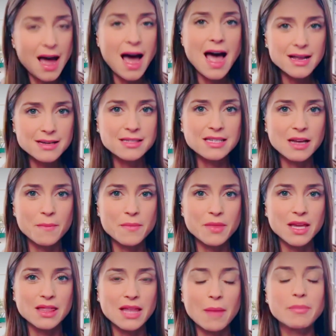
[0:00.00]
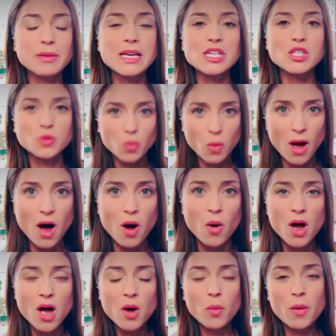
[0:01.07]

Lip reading: and something that plays well